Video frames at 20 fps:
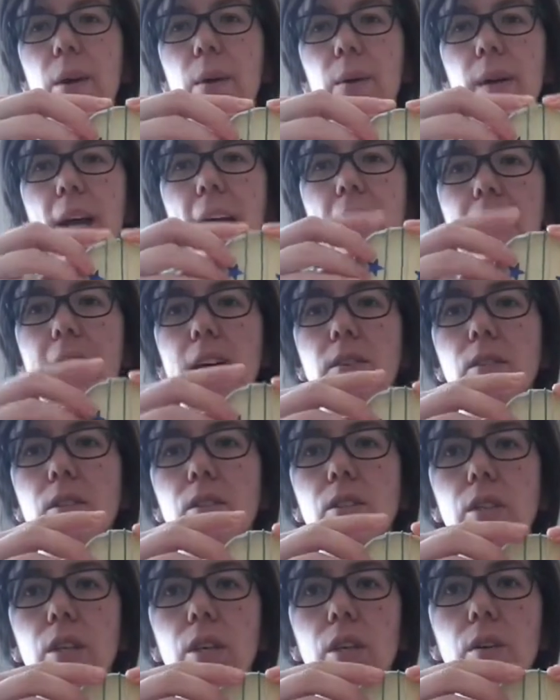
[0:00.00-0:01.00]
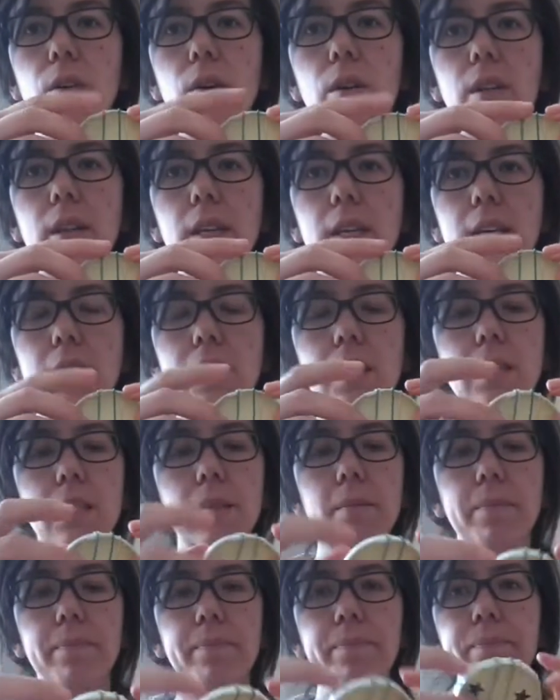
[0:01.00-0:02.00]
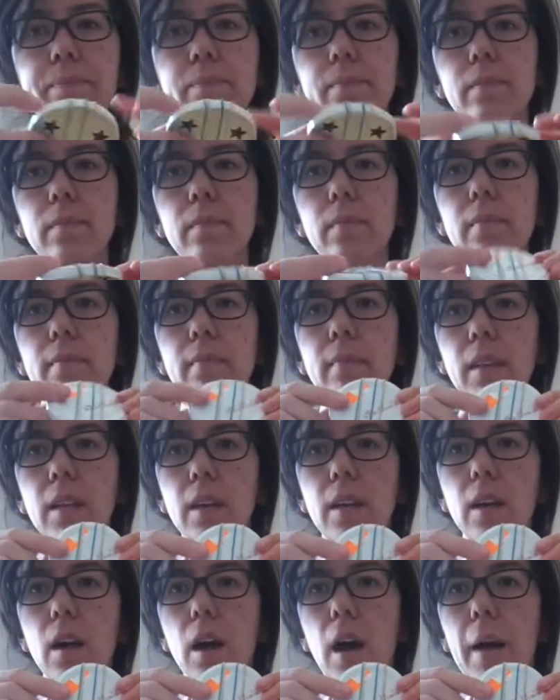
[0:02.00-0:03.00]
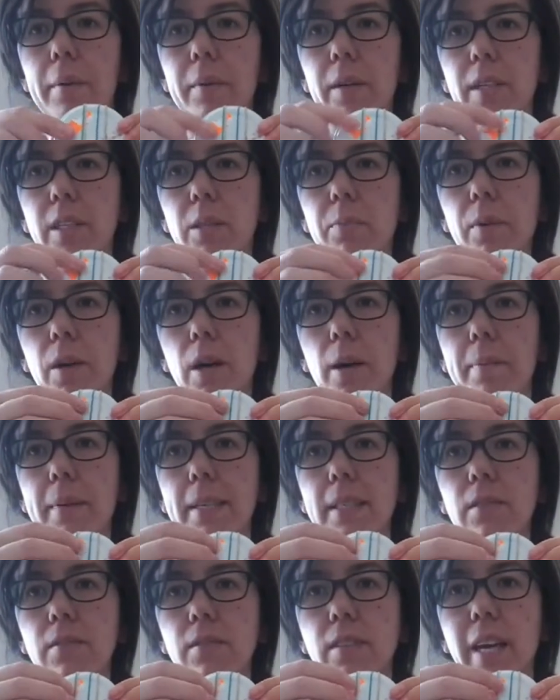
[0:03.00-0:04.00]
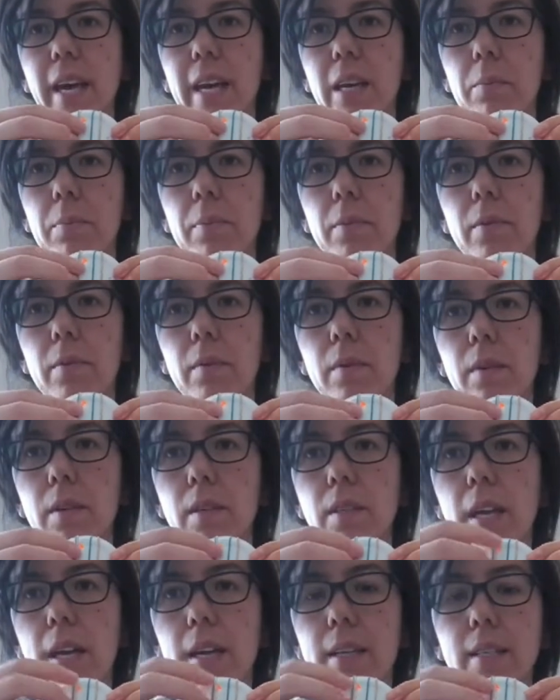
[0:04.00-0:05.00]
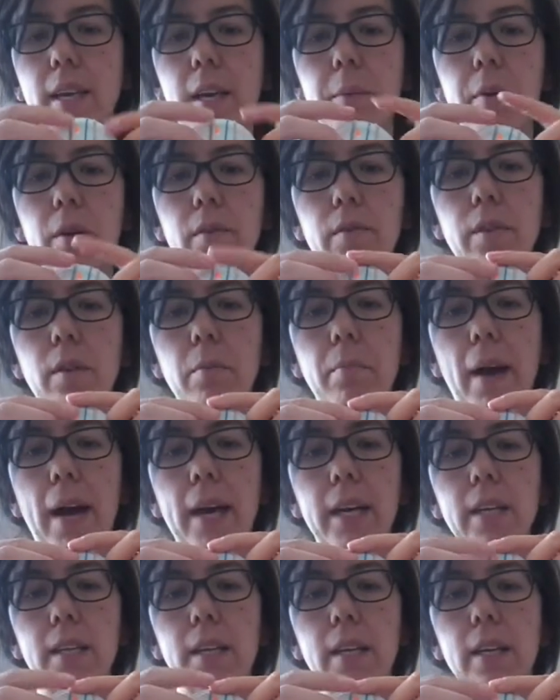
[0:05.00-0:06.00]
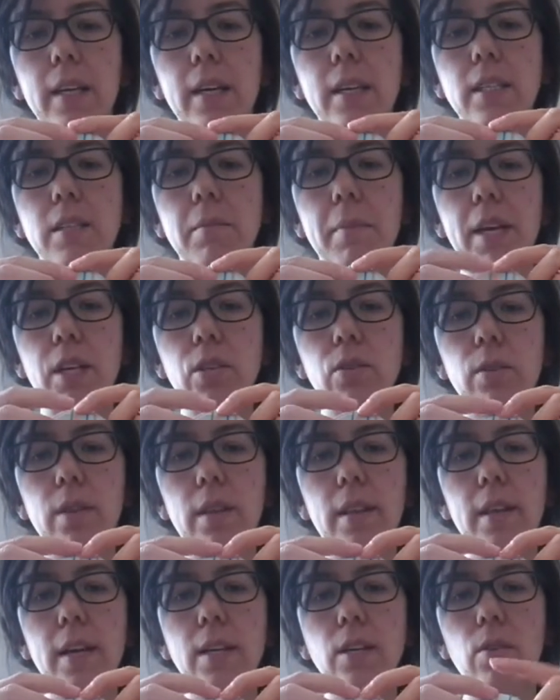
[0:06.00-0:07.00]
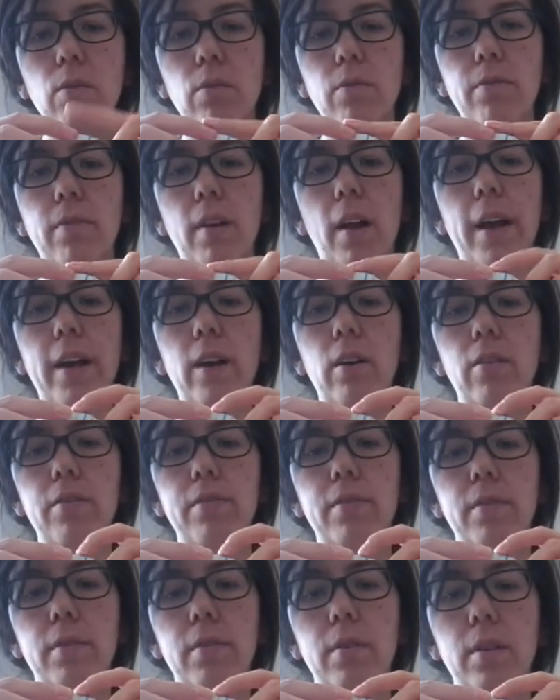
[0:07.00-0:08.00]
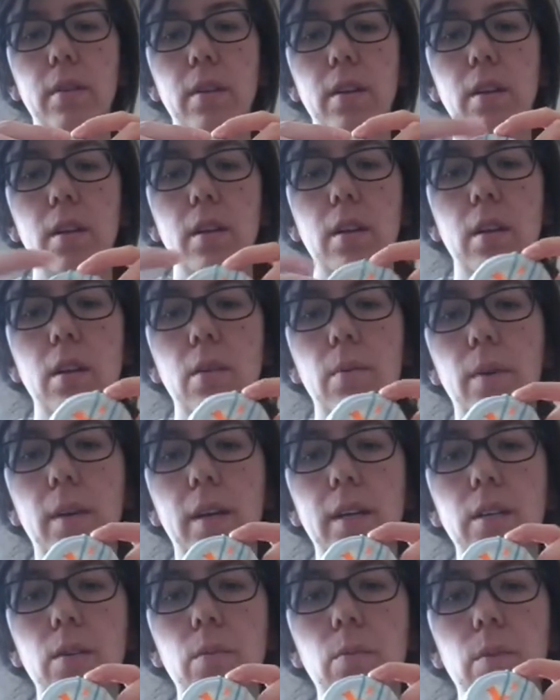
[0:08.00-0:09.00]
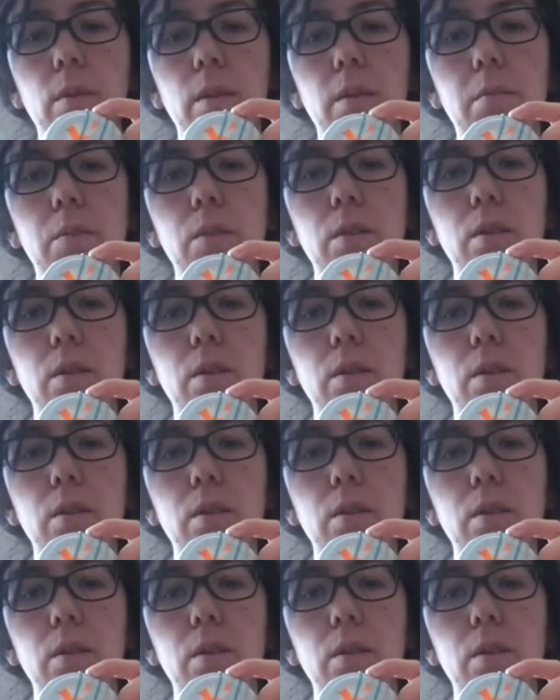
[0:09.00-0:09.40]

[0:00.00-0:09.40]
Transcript: Okay, now to secure these, I'm going to put a piece of tape, sellotape over the back to make sure that they don't fly off when I don't want them